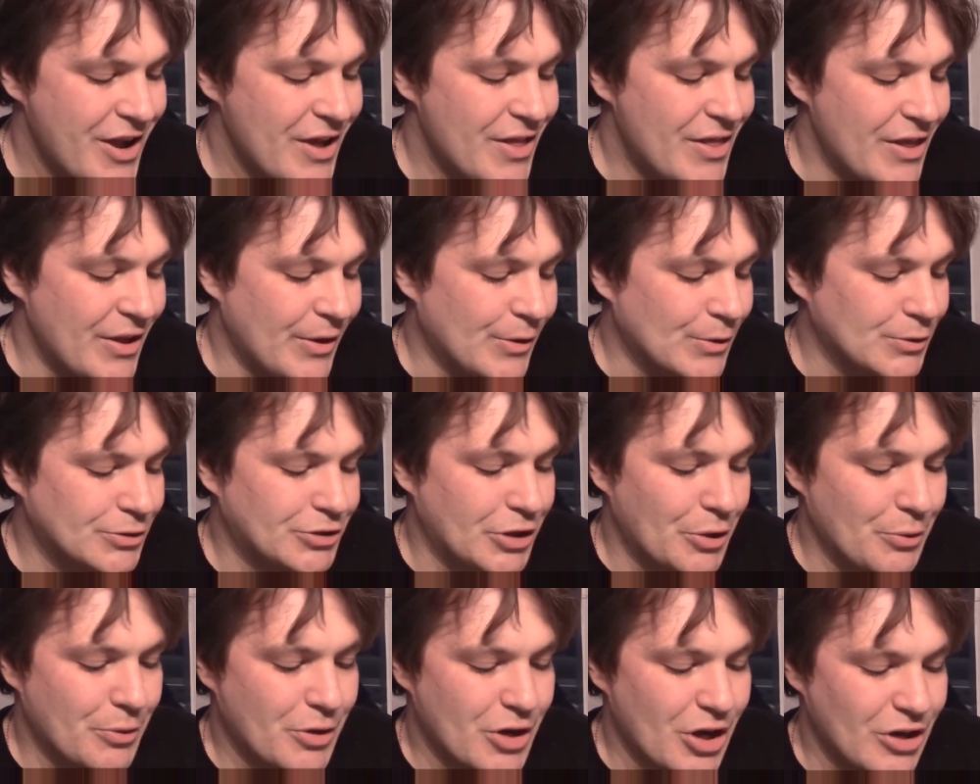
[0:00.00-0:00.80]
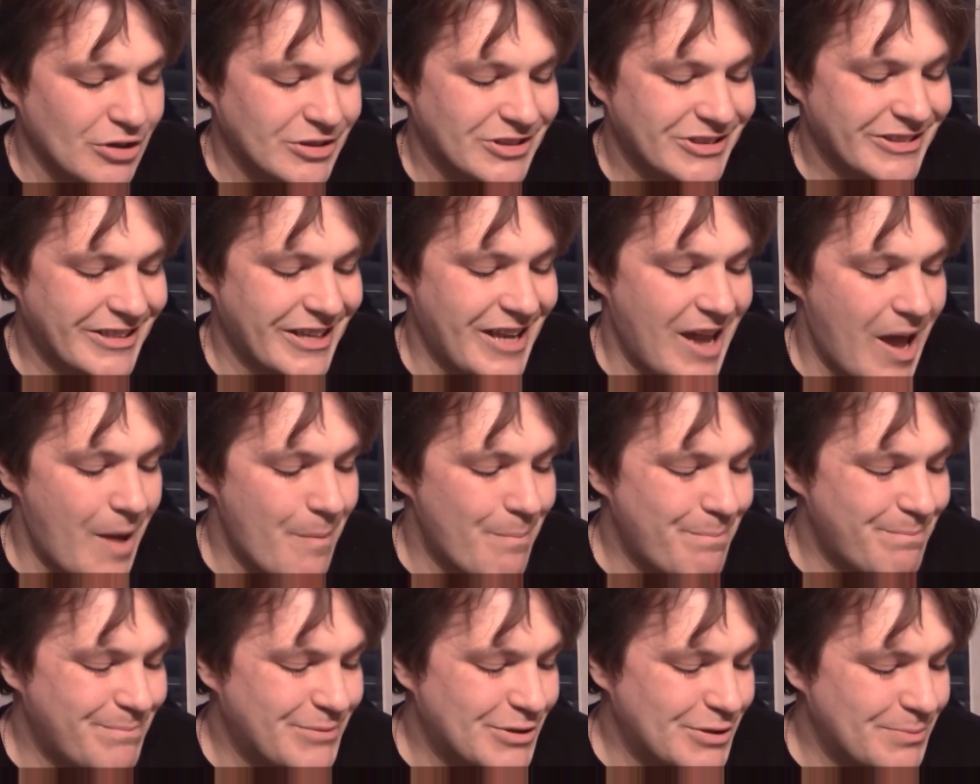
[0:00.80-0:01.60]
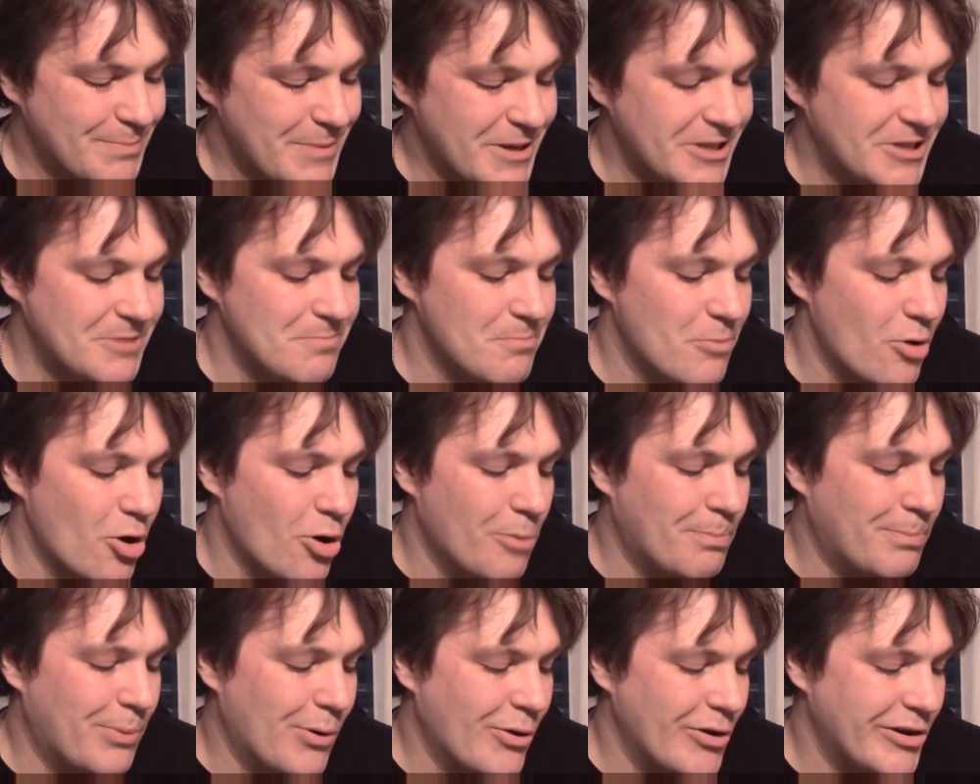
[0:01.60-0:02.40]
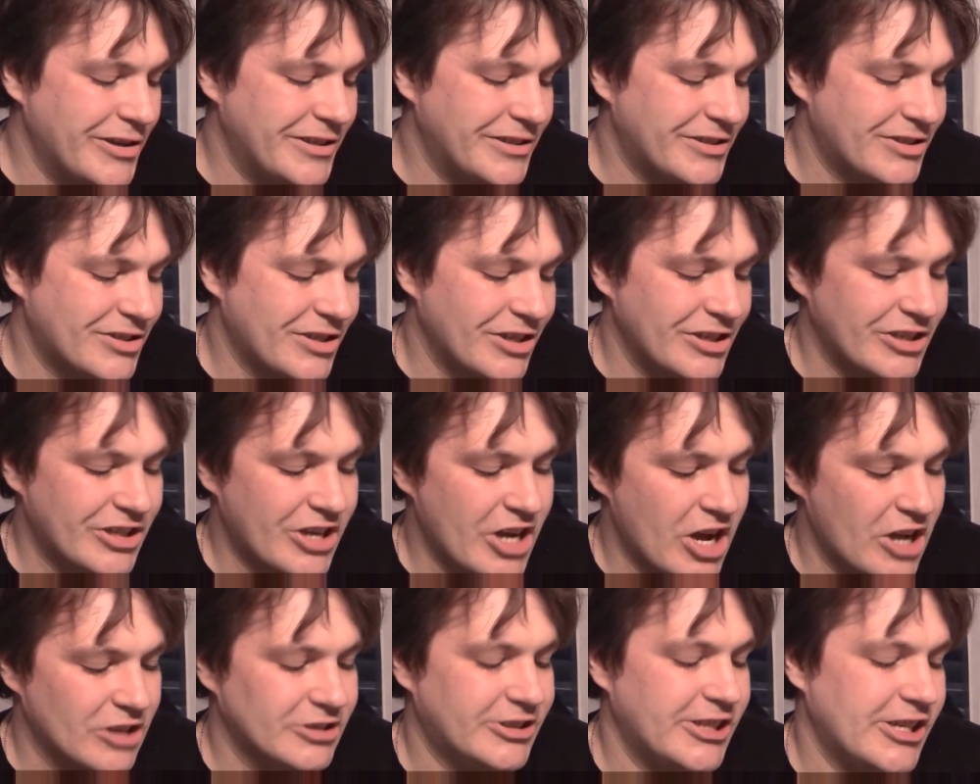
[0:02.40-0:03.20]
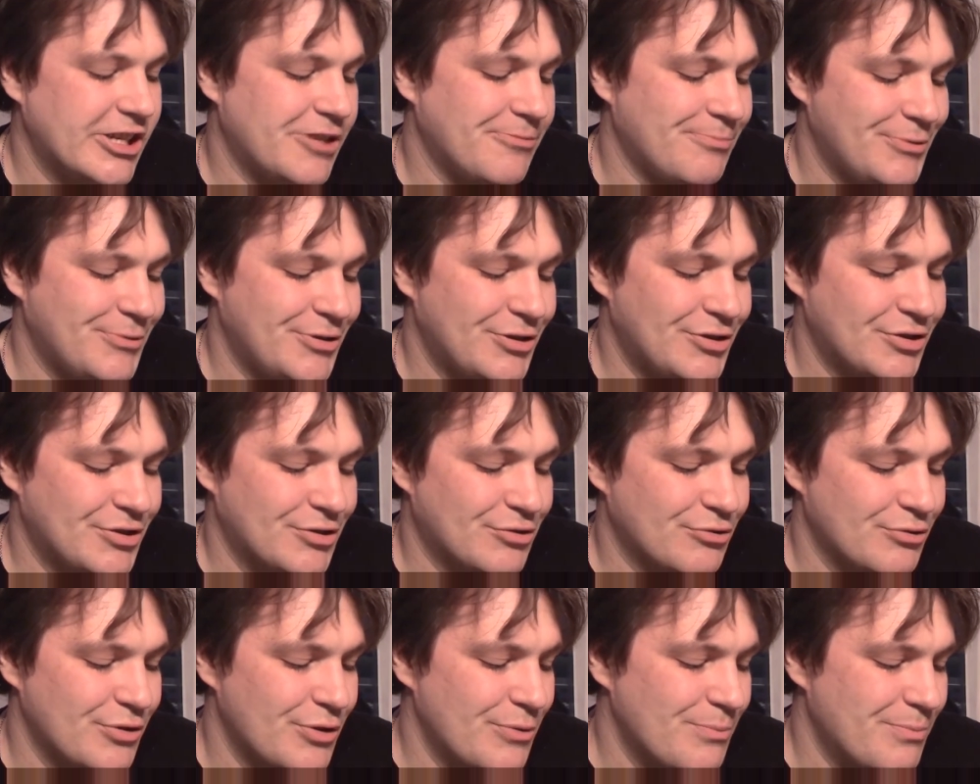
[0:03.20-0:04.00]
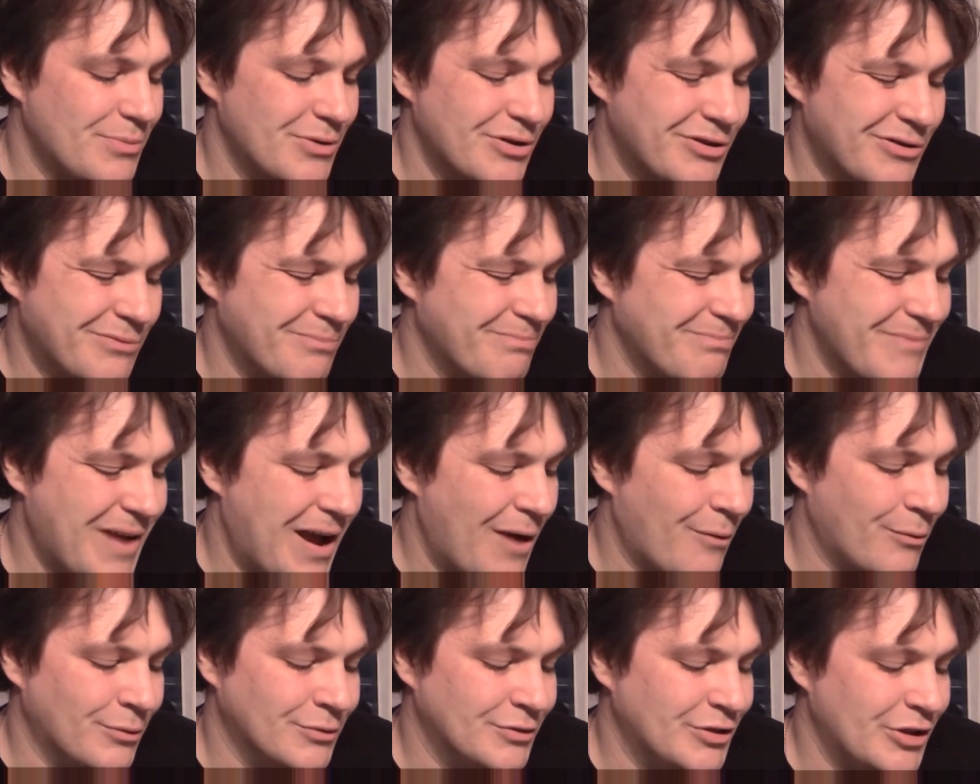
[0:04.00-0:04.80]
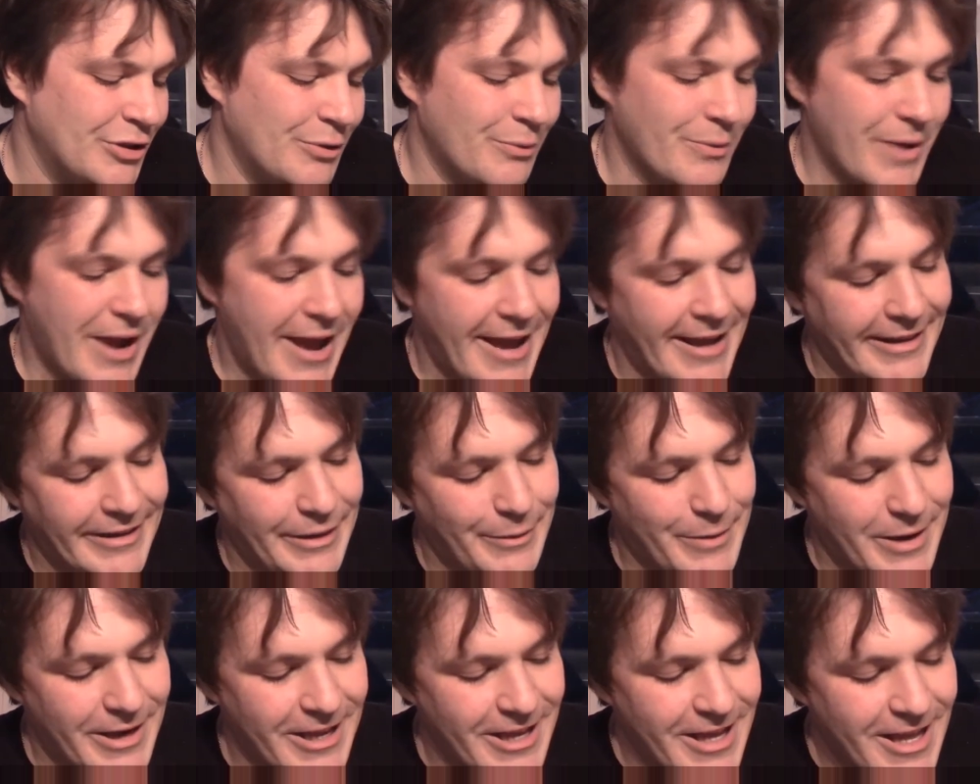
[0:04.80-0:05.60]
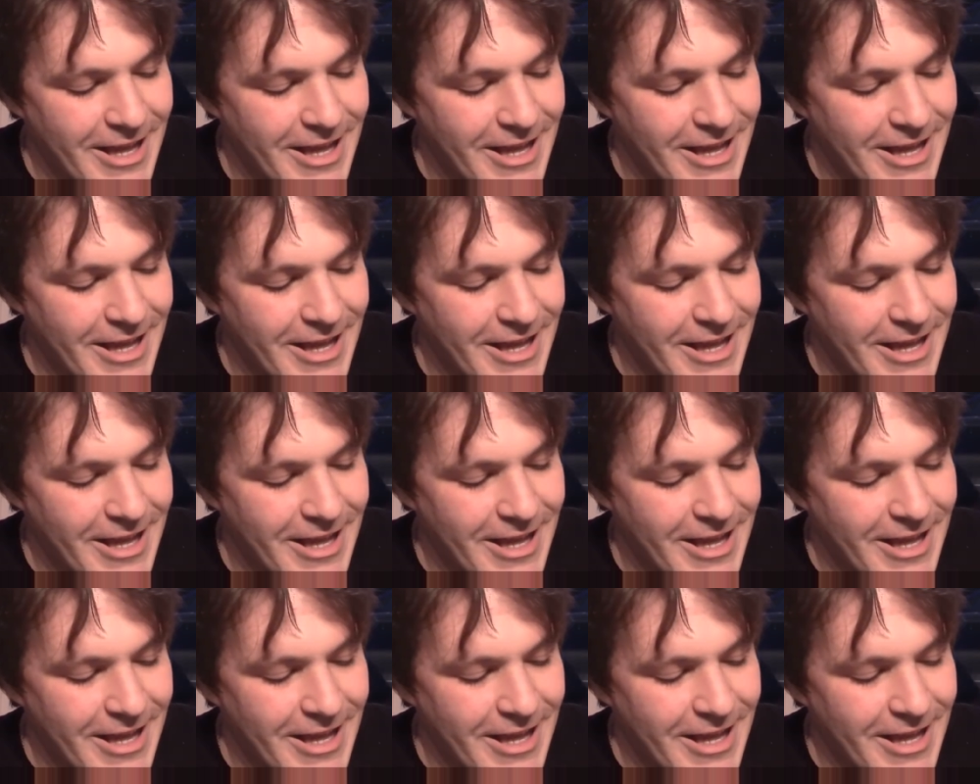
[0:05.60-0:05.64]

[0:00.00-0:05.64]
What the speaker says: They also cost a smidgen more points, and you can't take them as a troop, but I won't do anyway.